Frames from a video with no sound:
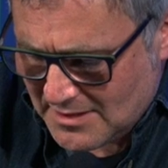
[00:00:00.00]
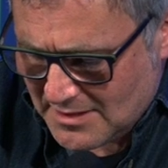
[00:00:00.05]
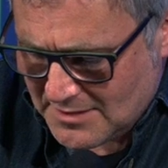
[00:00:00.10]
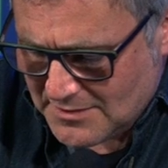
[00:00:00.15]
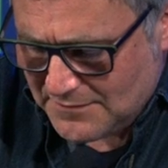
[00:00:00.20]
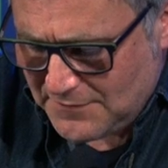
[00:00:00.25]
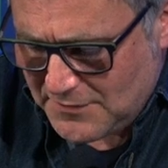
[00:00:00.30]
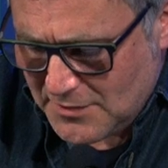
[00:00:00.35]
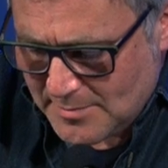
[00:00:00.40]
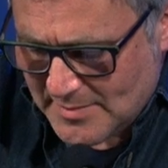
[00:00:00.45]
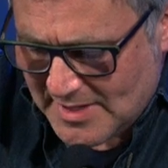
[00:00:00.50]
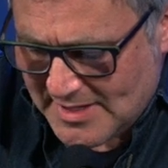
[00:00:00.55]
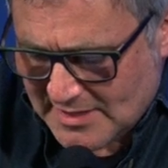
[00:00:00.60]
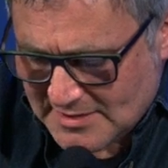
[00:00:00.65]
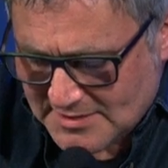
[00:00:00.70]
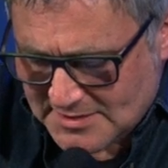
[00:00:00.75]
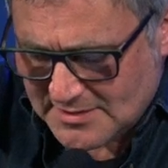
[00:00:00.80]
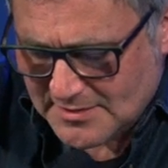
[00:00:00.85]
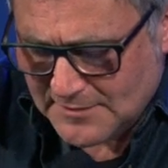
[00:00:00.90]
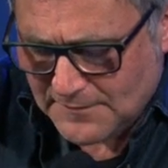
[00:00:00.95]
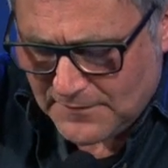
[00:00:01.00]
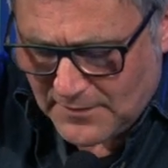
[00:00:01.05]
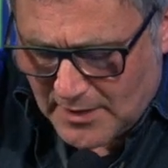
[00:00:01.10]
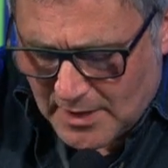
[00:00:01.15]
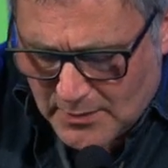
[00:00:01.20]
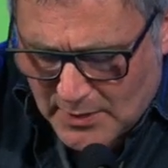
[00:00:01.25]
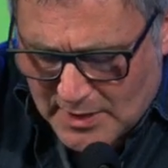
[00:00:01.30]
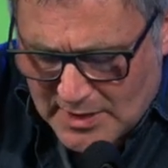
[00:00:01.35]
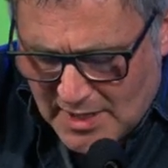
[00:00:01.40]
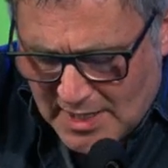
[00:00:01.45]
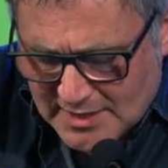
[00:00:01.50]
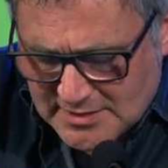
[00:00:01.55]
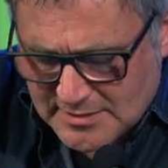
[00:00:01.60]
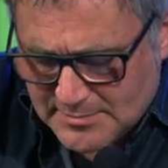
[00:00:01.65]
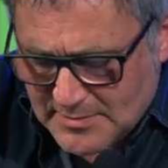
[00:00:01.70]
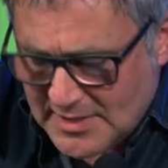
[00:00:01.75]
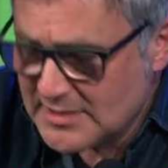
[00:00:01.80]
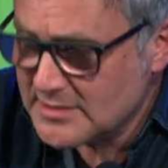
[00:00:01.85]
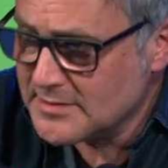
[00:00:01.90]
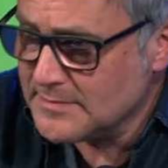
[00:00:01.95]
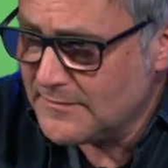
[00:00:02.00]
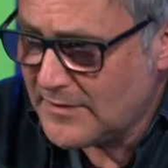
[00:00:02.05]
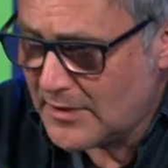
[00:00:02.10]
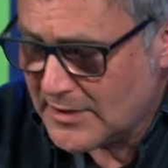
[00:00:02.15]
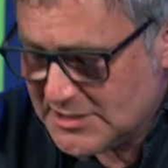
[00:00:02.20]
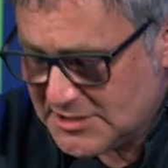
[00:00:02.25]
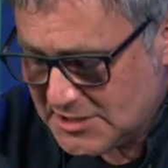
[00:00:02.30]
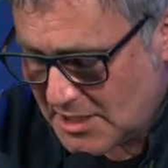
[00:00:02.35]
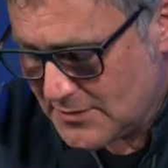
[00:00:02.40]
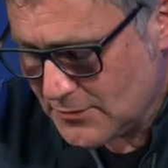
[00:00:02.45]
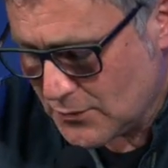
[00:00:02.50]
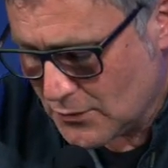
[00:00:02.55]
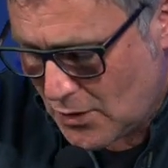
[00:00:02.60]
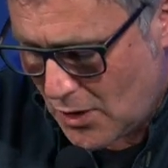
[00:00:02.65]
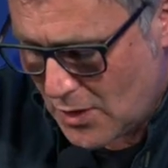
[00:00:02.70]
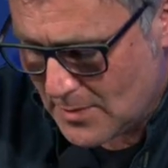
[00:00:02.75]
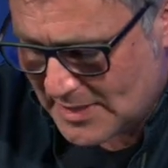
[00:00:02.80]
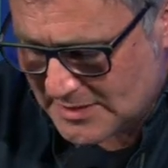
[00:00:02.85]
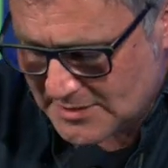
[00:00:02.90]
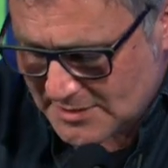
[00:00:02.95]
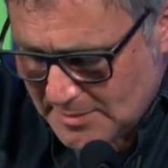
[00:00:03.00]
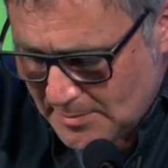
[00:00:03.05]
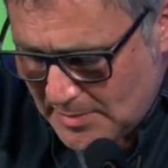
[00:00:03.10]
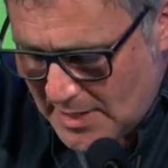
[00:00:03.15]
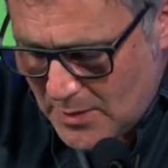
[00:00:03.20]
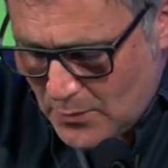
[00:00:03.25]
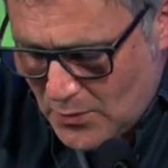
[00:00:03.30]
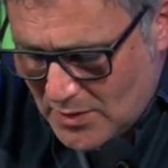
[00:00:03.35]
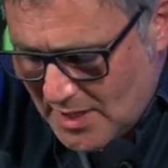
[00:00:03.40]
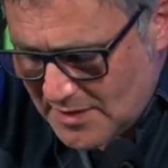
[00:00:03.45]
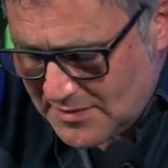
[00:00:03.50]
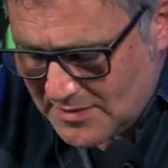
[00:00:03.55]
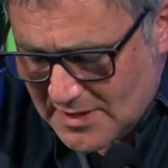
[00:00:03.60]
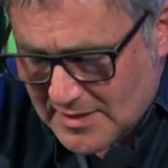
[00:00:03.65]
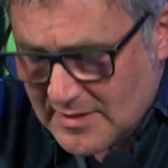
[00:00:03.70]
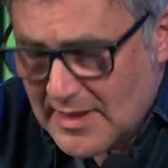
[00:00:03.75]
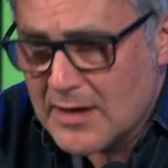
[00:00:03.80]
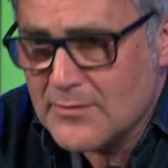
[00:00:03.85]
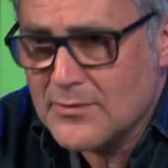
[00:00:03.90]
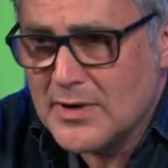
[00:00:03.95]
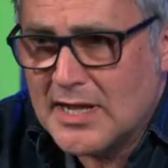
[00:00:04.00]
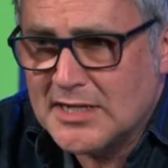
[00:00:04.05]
In the few minutes that follow, I'd like to make some very general comments about what I think that